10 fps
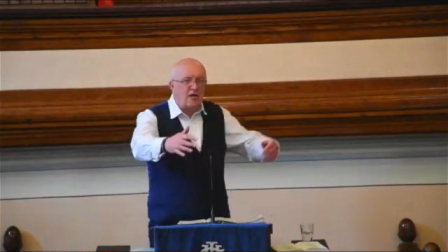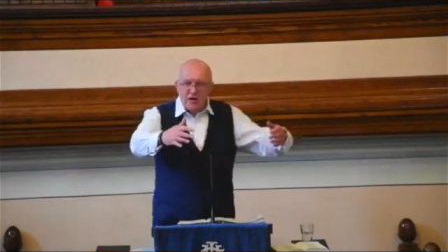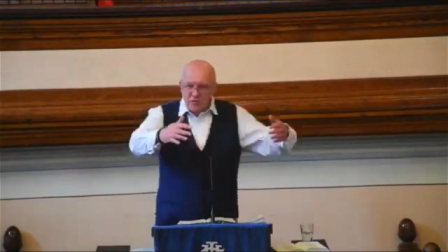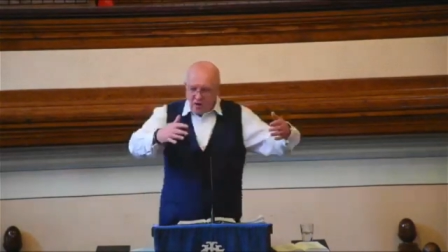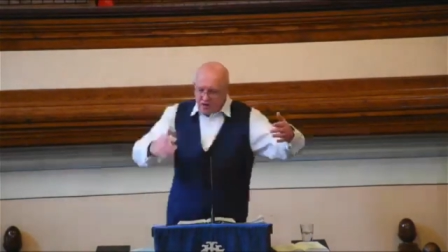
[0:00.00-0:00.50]
we
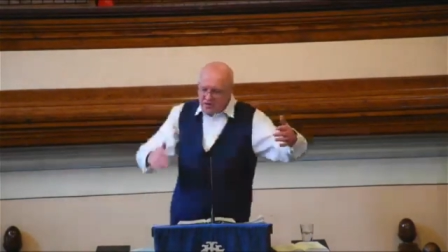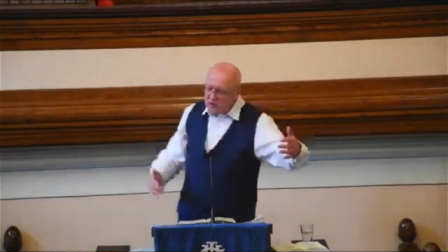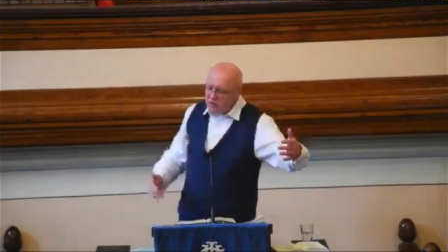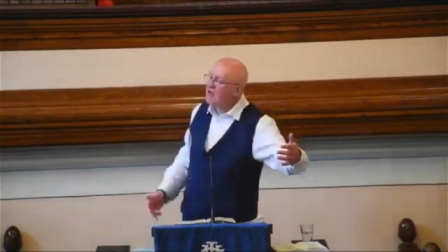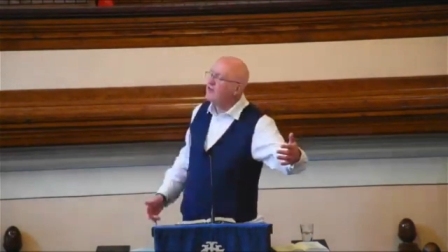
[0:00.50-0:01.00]
want
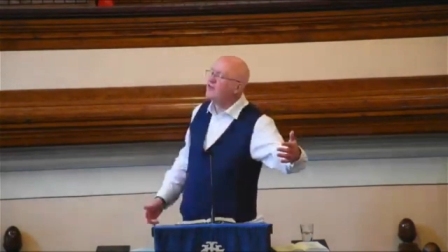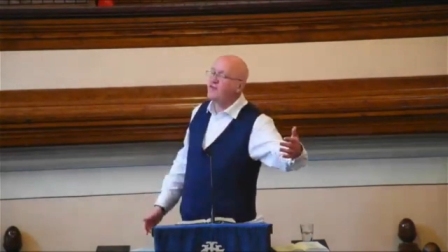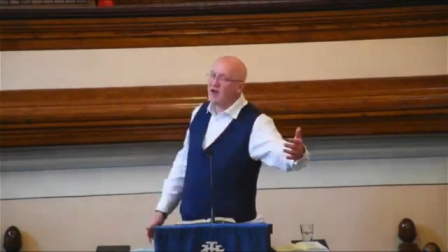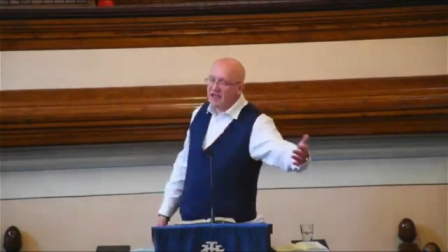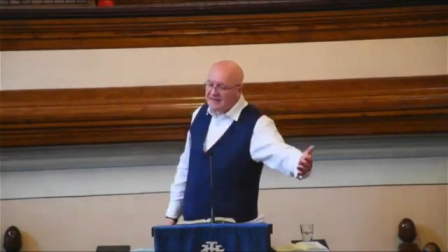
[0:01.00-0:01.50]
to
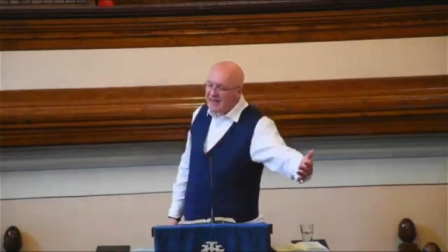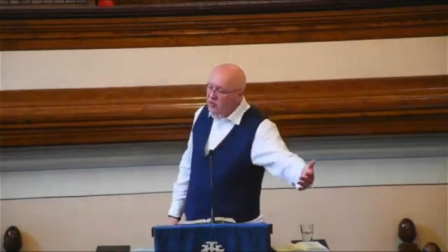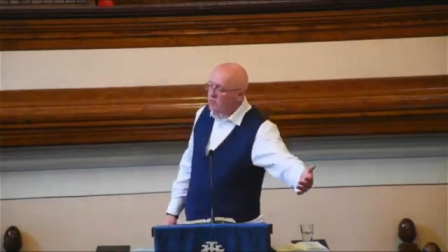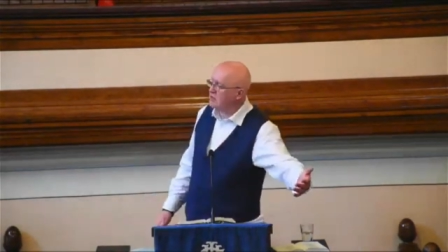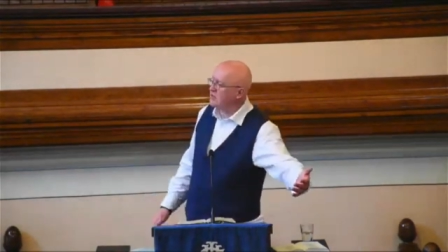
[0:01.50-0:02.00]
find out
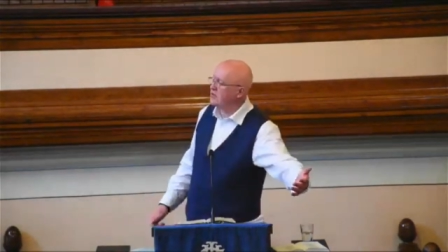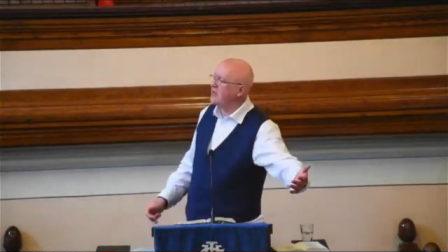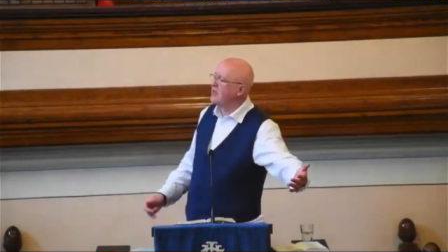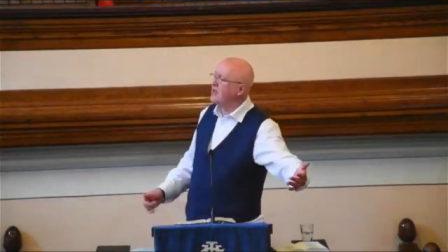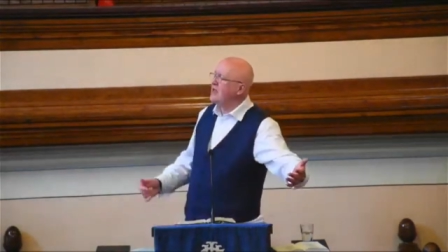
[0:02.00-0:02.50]

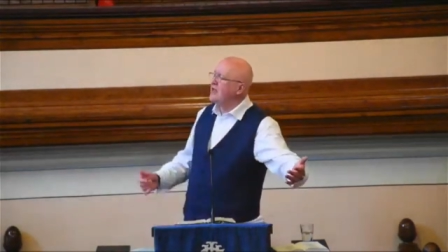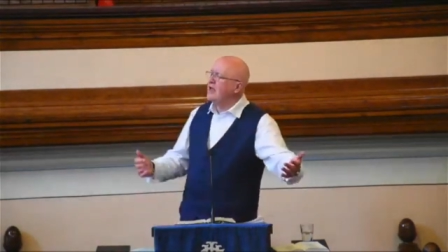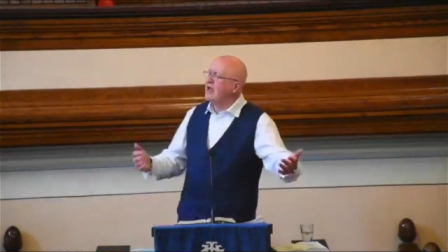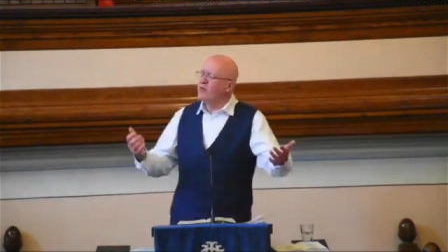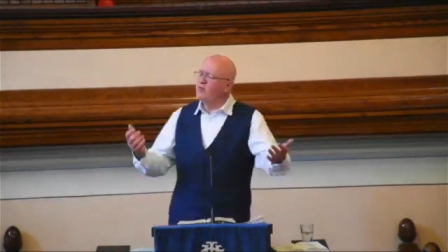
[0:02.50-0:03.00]

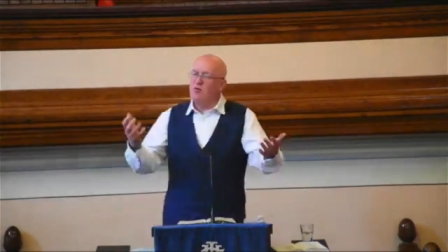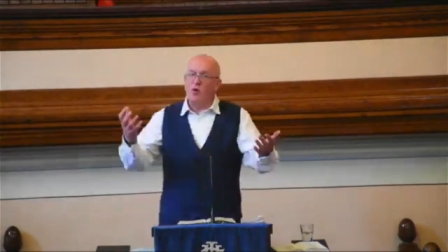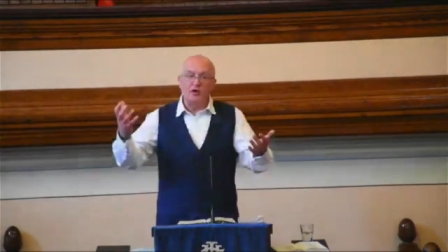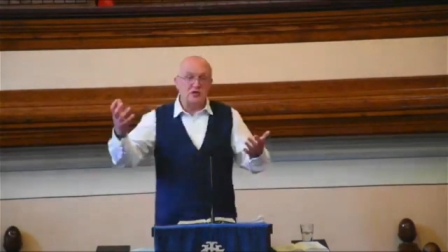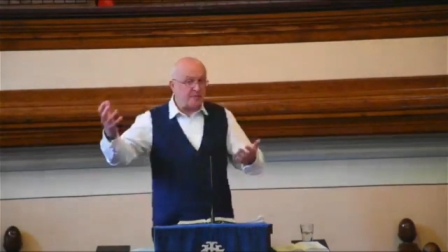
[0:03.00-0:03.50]
and we
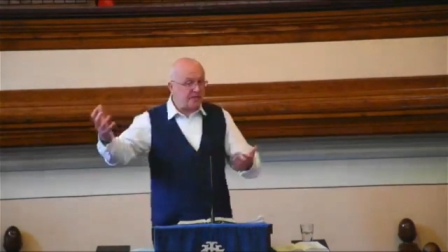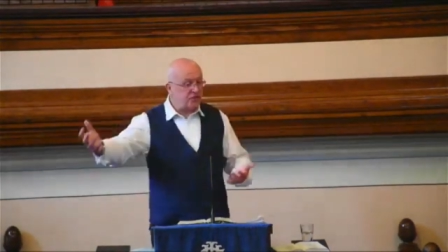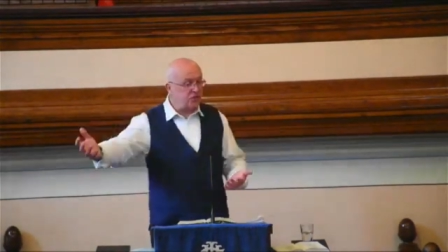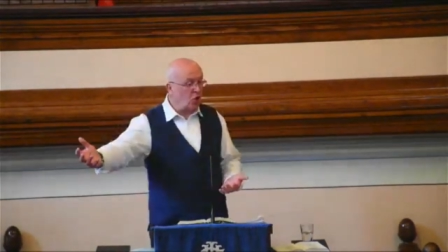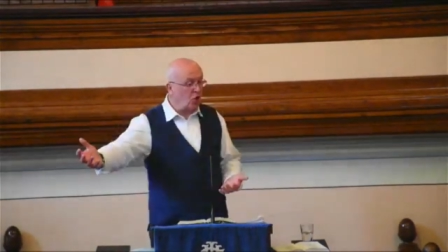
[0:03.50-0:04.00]
want to be
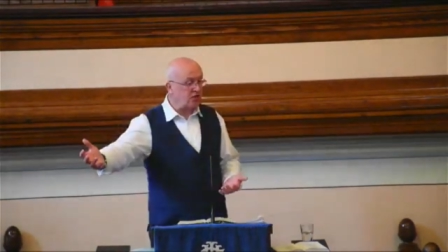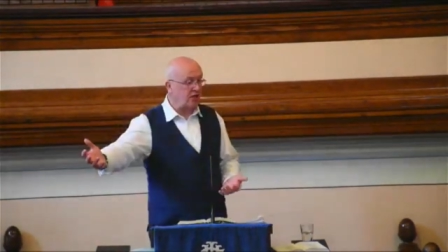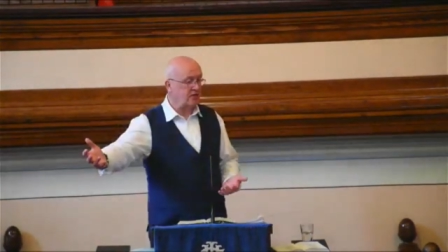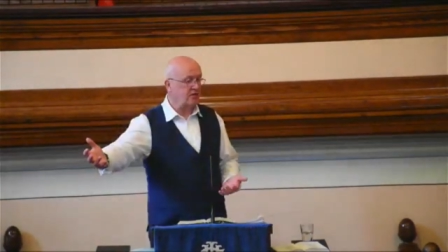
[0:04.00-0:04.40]
certain.